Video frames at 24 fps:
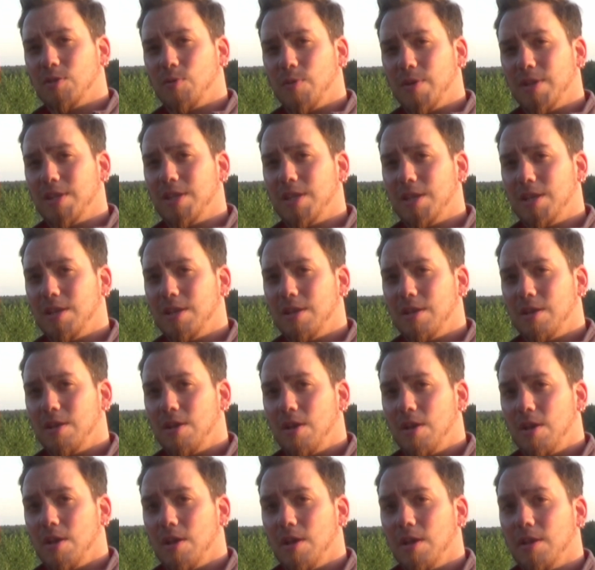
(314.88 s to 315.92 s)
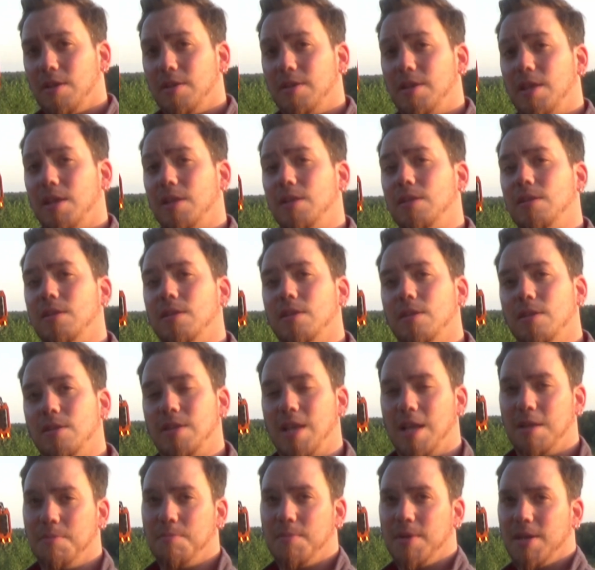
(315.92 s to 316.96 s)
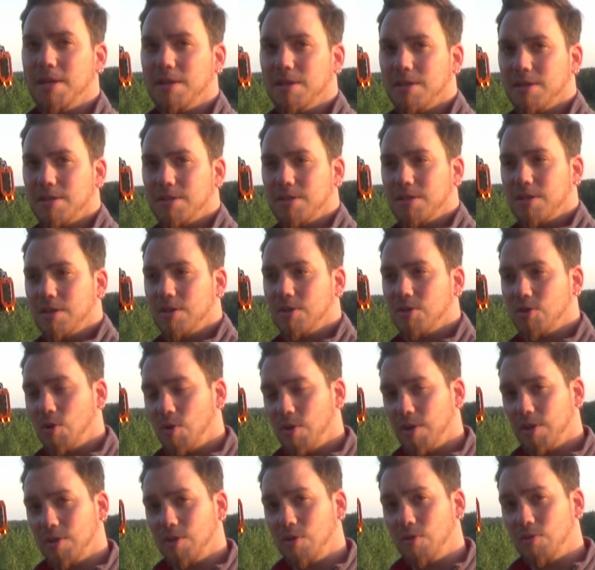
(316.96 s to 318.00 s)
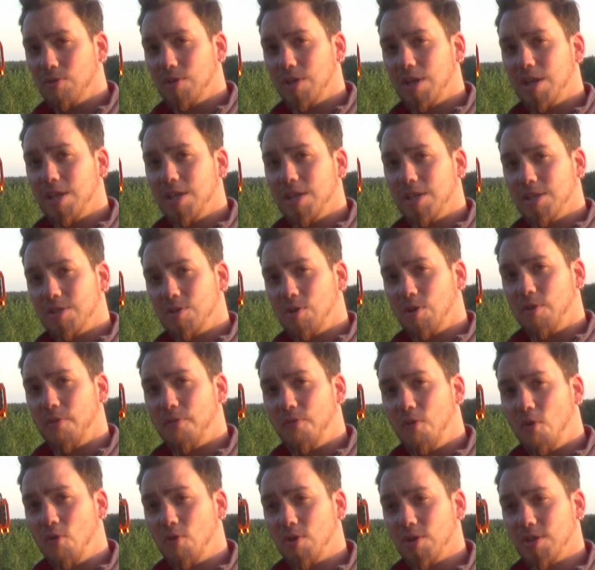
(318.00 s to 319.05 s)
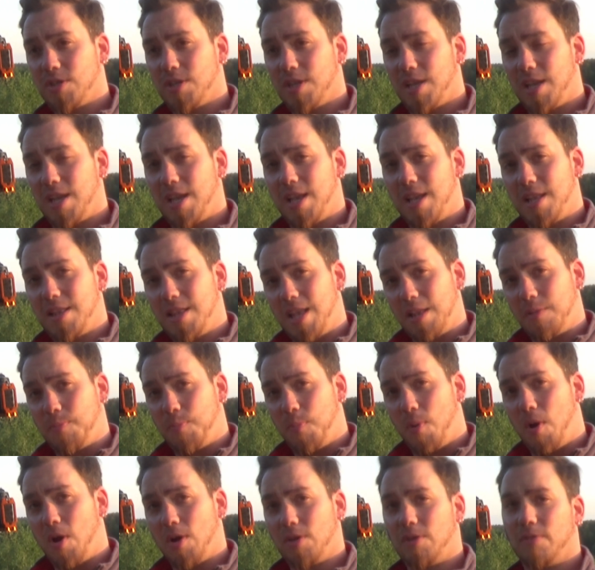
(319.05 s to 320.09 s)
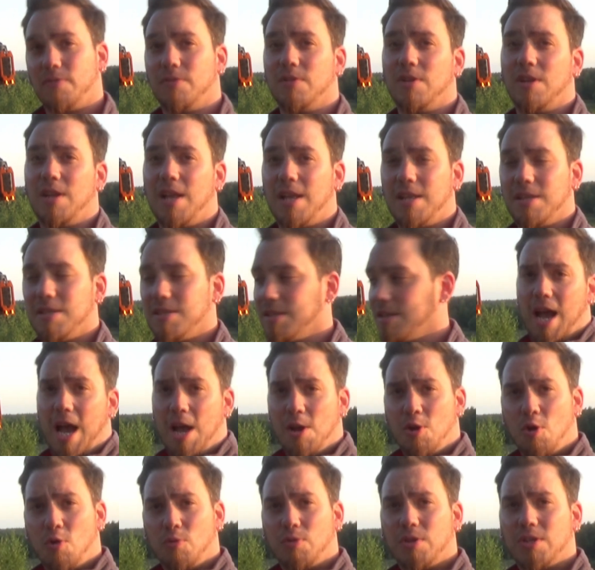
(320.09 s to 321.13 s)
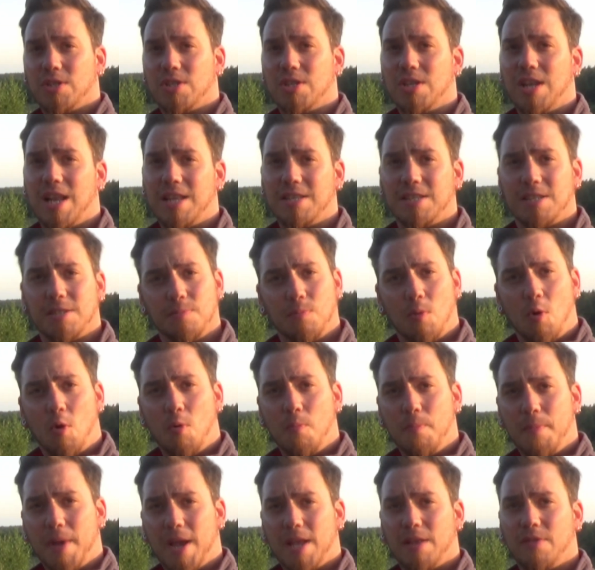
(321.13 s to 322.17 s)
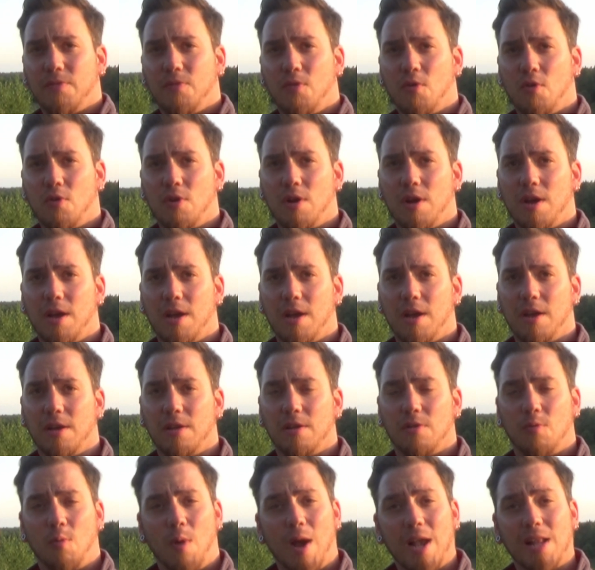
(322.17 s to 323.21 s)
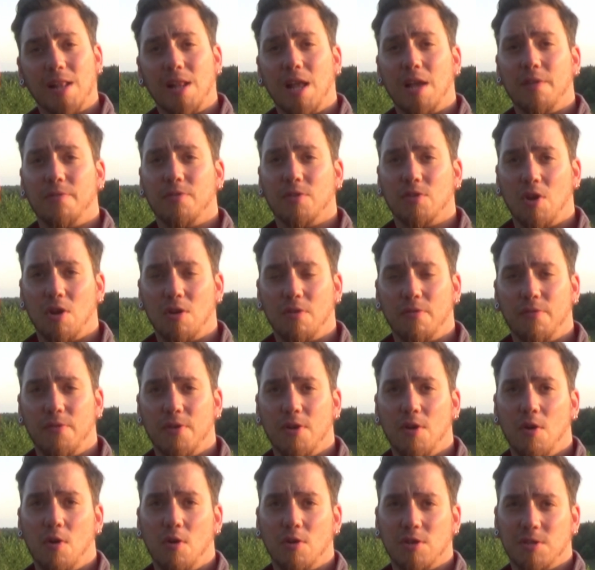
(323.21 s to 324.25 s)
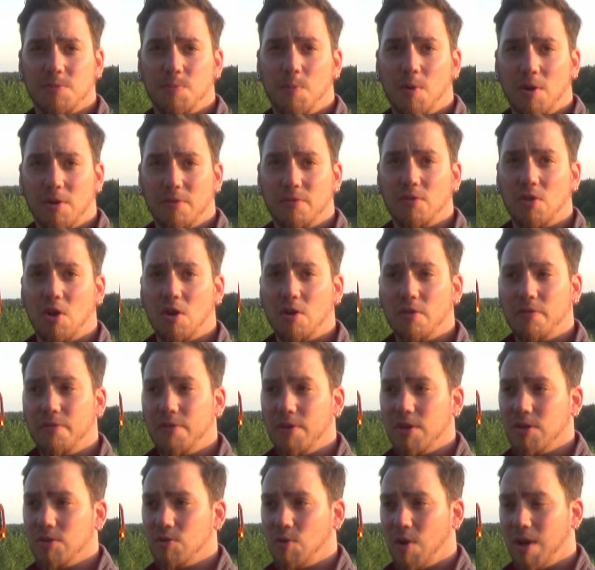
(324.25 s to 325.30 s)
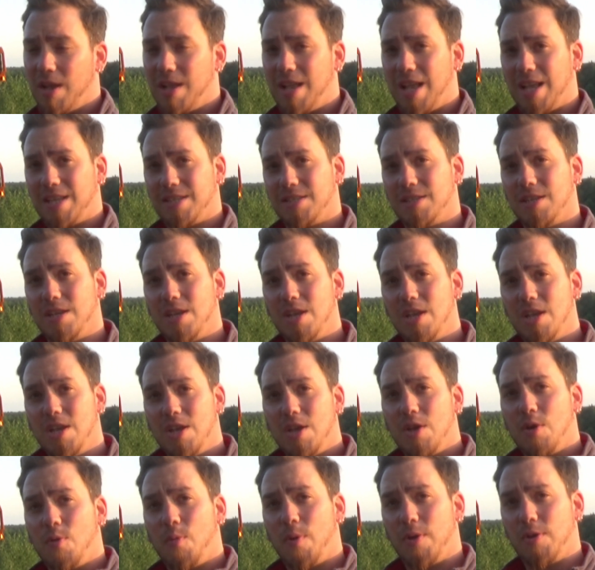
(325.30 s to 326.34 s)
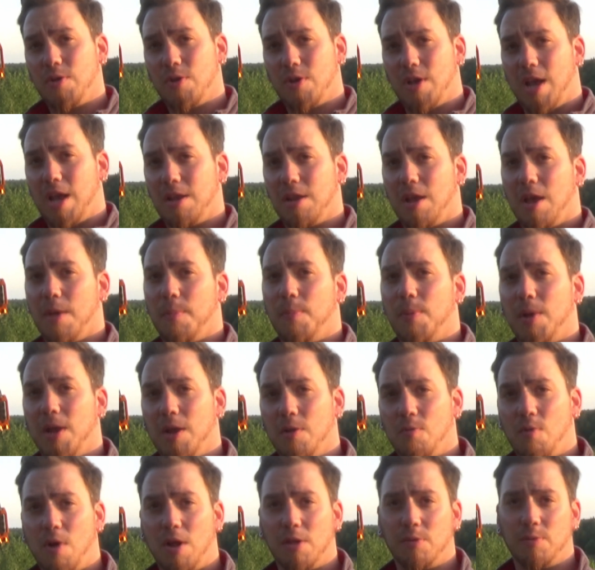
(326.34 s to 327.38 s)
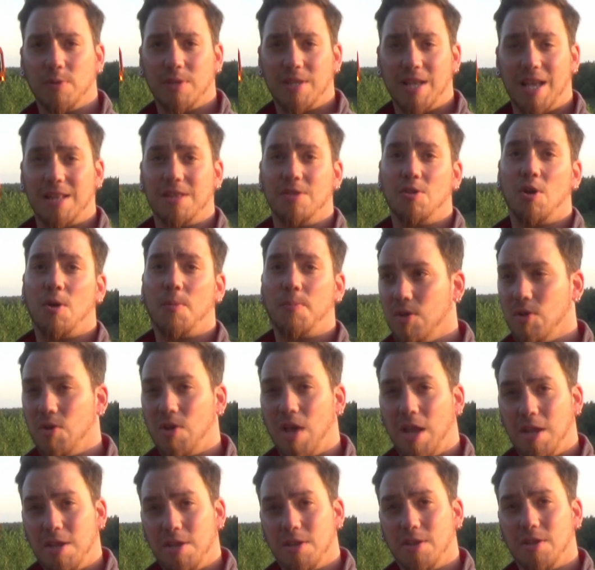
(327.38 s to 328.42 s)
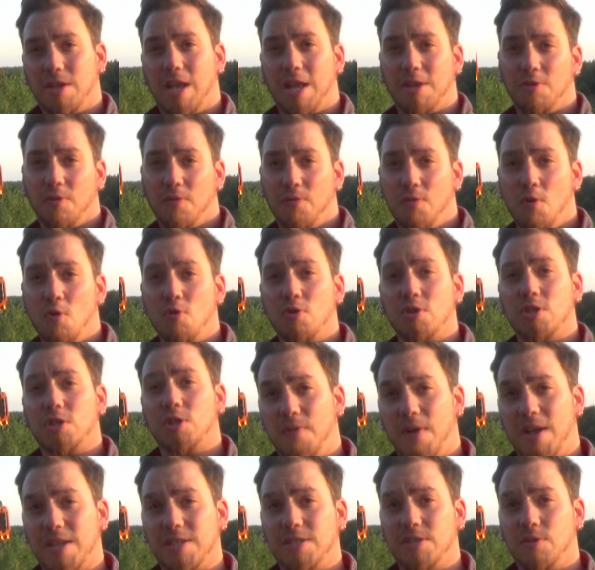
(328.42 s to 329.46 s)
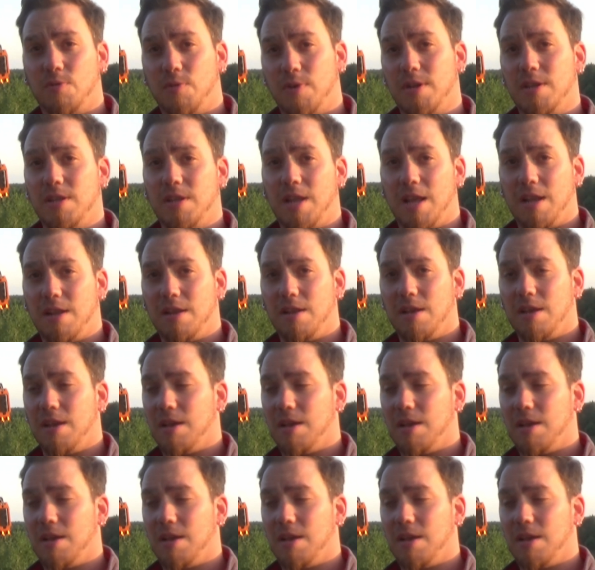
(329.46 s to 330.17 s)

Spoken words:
20 till 10 meters. So it only is going to focus in that part of the lens. I know this lens is more made for wildlife photography or sports photography, so I guess when you can play around with that knob, you can get your focus faster in than